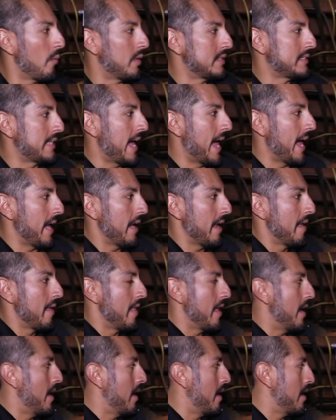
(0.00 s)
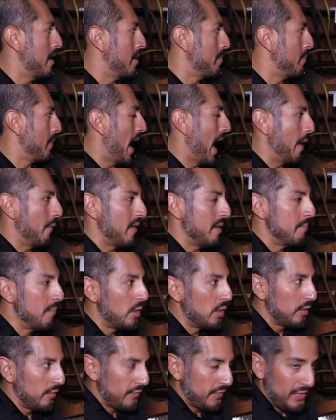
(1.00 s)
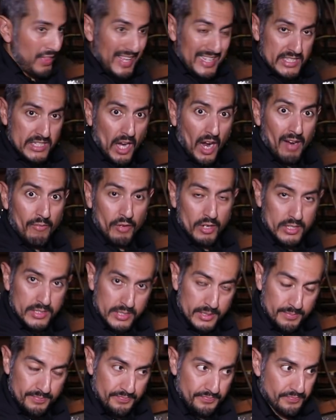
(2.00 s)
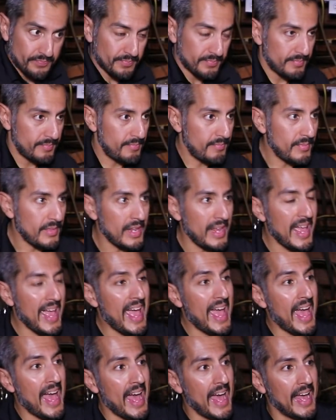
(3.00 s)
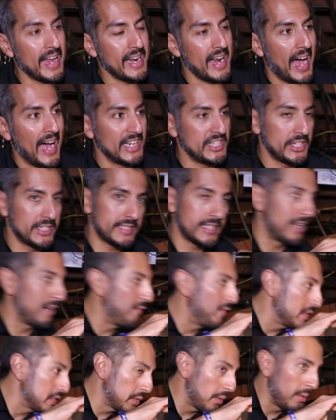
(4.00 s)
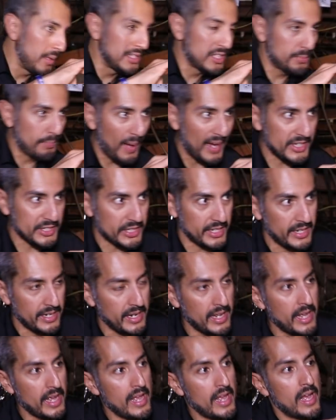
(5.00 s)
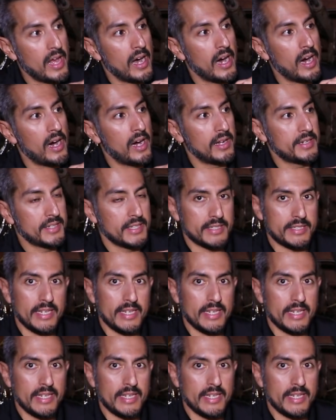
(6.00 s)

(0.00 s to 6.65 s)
was that um, I removed these covers and I just did a visual inspection uh, to